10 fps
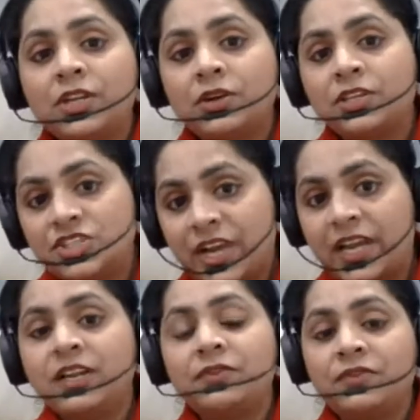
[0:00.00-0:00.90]
your
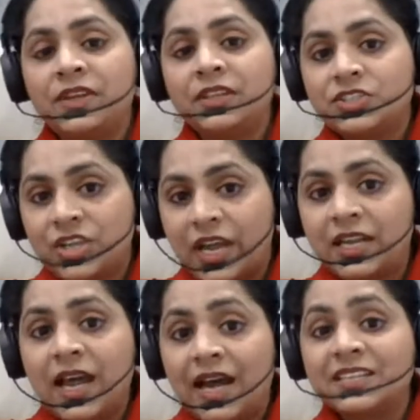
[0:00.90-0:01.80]
child when the
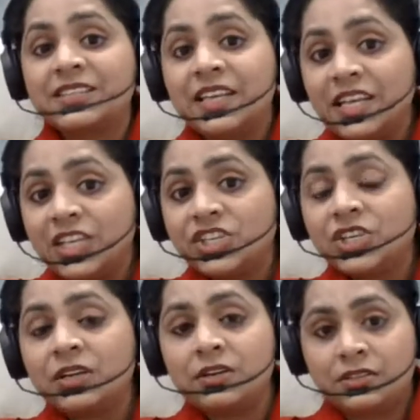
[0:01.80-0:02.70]
child has
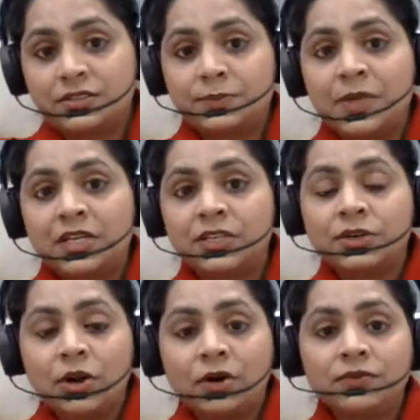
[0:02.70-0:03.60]
initial
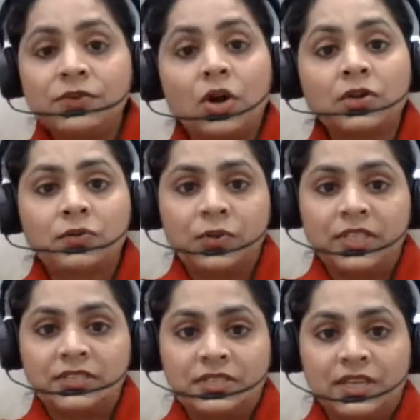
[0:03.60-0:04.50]
splutter of non
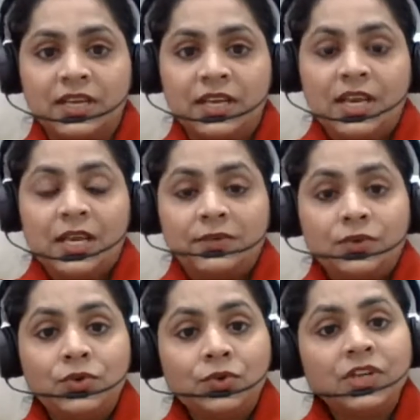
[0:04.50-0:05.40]
fluency. If
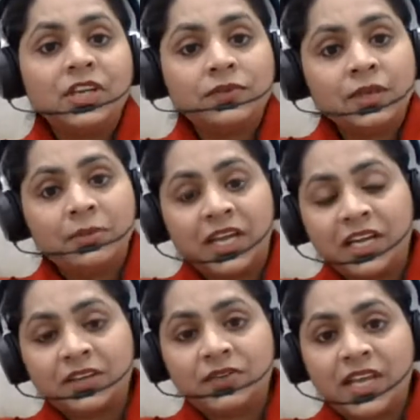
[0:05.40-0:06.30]
you don't give them
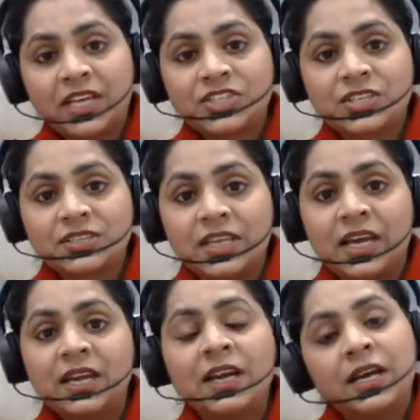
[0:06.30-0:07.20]
negative reactions
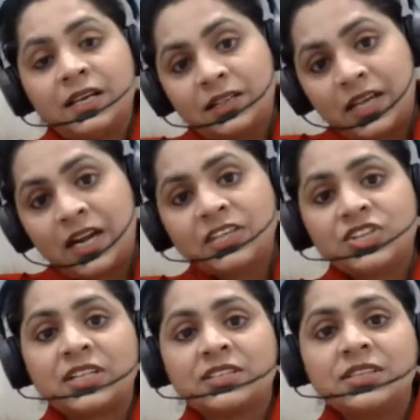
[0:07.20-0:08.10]
there, there are
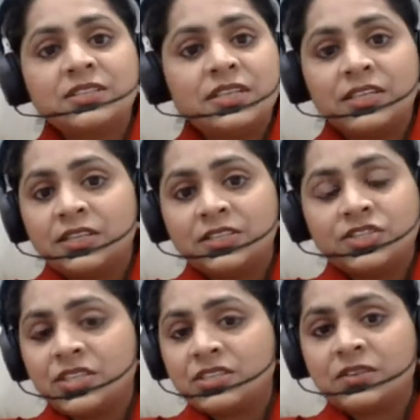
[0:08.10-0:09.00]
chances that it is
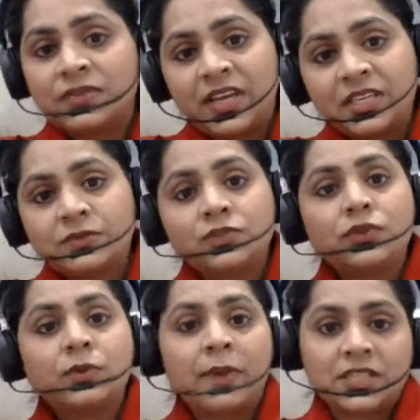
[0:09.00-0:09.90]
just a phase which
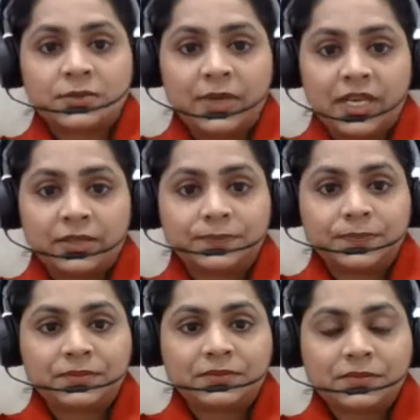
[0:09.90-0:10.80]
would pass by.
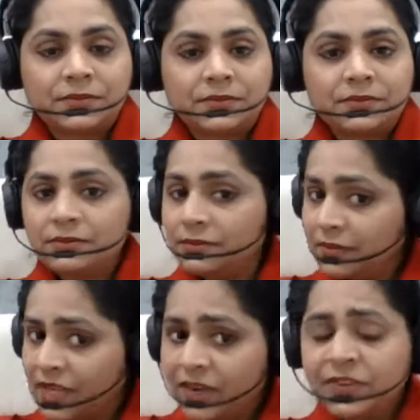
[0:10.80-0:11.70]

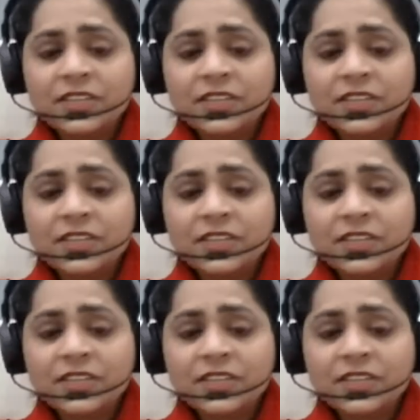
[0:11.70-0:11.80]
If it